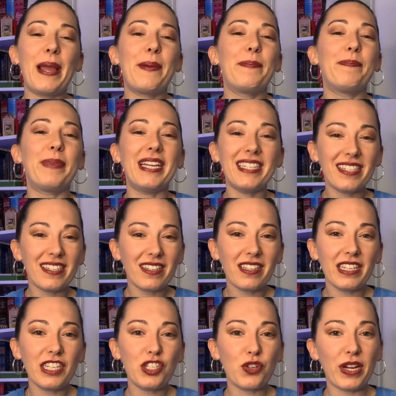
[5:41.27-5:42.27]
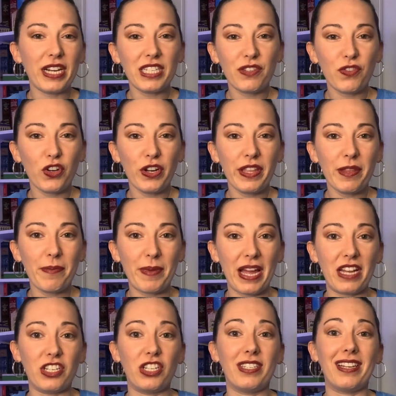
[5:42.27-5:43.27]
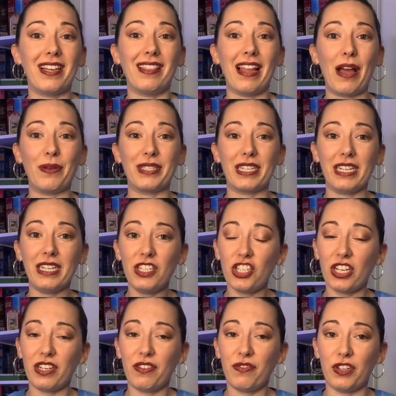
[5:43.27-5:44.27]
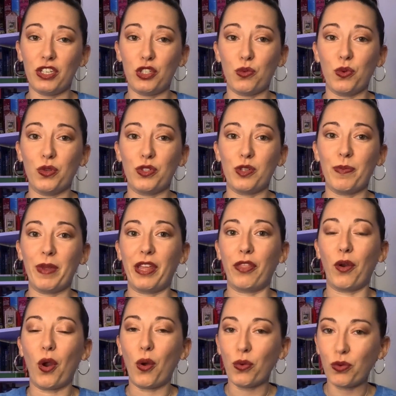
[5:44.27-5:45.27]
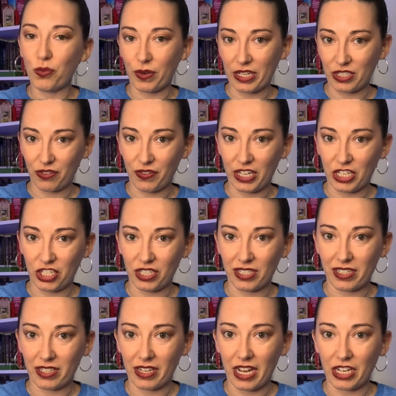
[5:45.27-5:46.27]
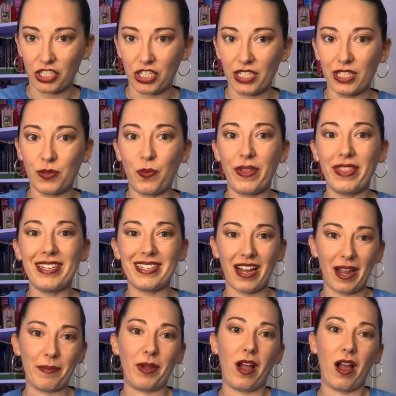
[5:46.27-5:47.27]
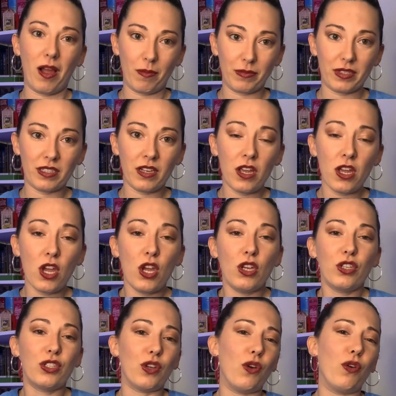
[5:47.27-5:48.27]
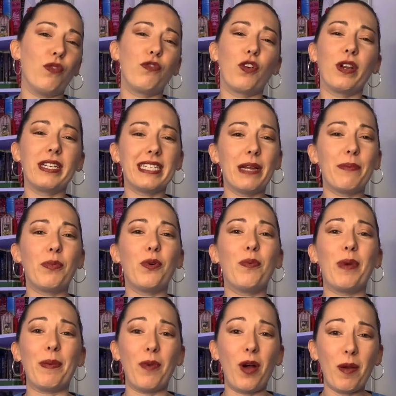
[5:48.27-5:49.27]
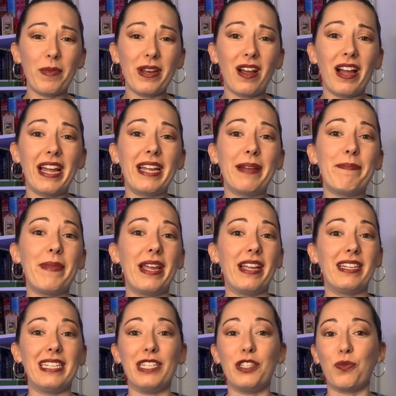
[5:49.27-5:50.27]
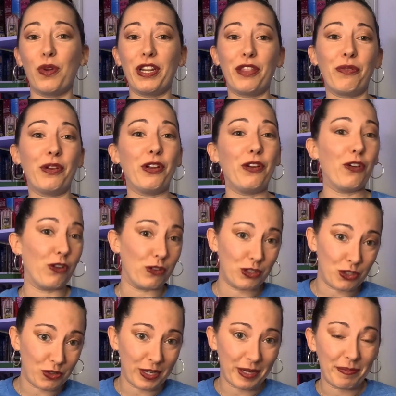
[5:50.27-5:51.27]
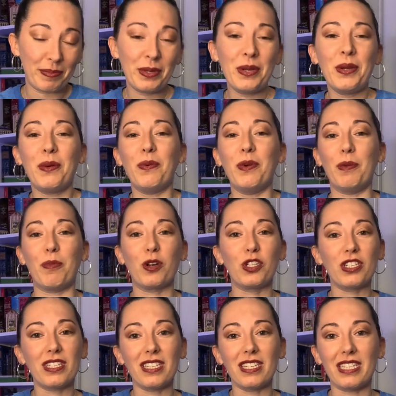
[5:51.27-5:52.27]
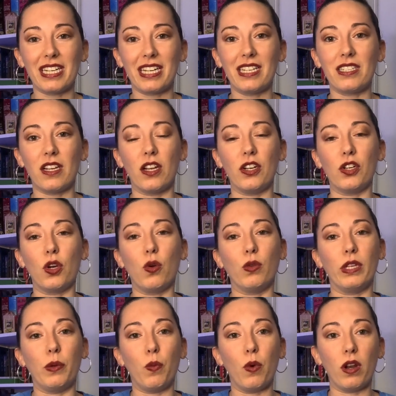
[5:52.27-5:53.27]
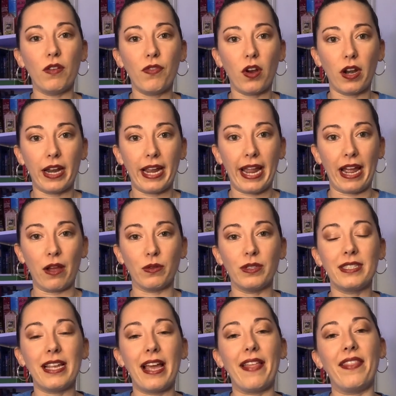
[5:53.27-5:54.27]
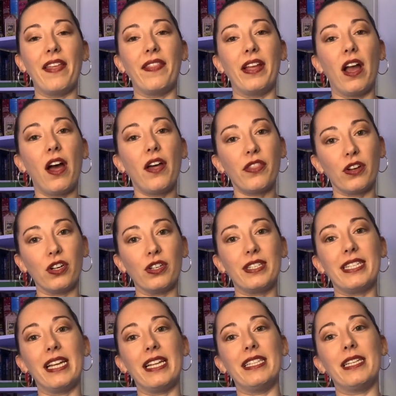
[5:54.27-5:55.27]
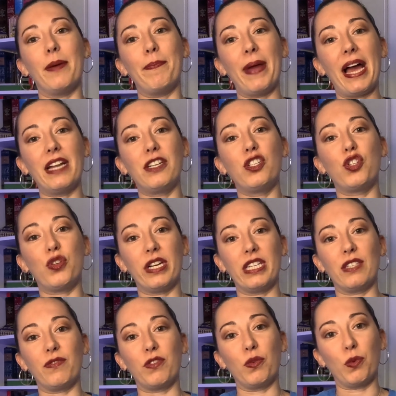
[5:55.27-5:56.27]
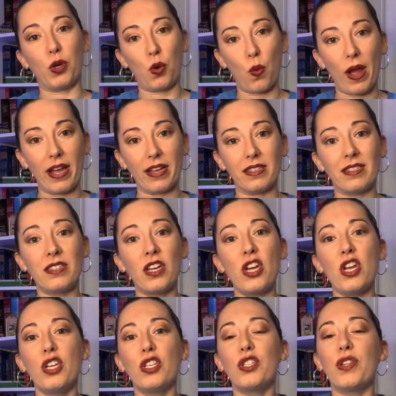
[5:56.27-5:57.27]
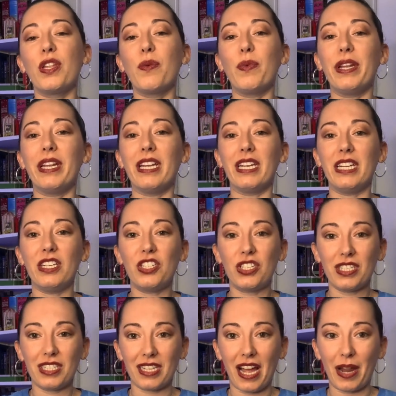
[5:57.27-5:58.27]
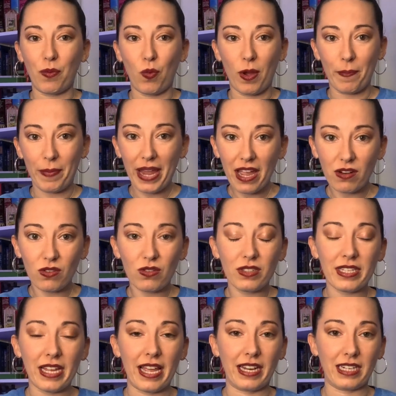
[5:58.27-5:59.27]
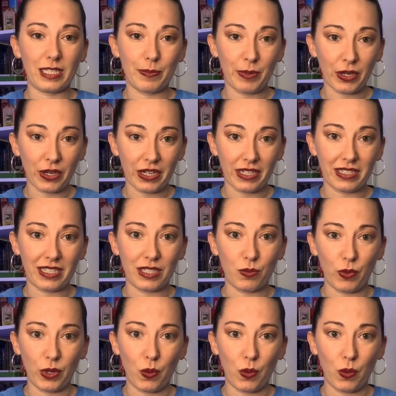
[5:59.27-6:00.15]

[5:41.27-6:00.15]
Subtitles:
Basically, transferring the badges allows each individual to make their own reservation selections when the time comes. So for example, my mom and I make D23 a girls trip. We purchase the tickets under only one of our accounts, and then the other sends a badge transfer request so that we can each decide what panels and experiences we